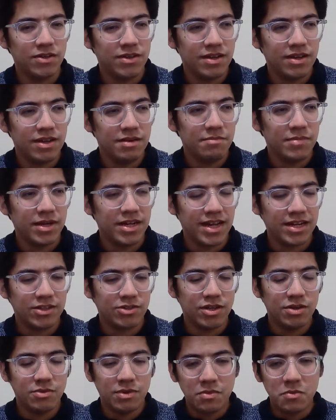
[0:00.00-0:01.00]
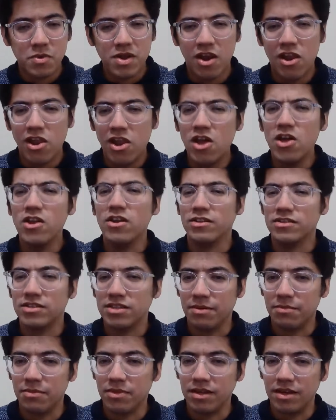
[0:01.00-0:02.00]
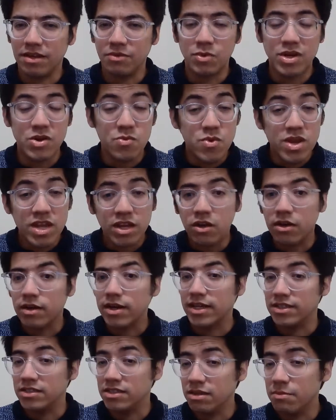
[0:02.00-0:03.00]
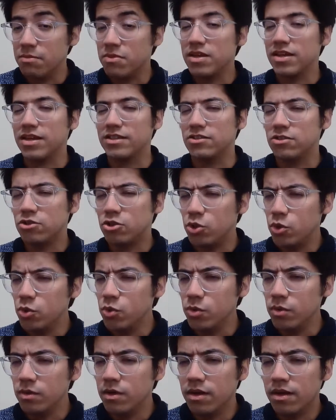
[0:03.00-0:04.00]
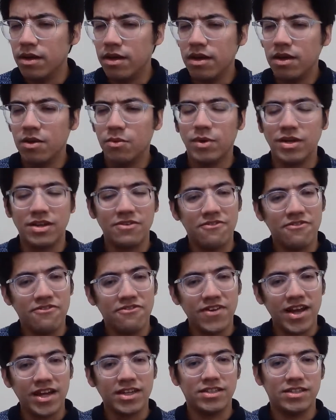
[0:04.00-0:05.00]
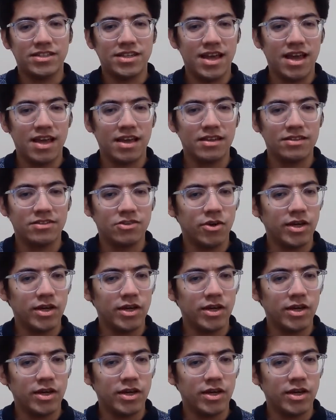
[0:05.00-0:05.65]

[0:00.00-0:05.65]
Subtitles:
but actually when we are learning something and we recognize something as true, what in fact is going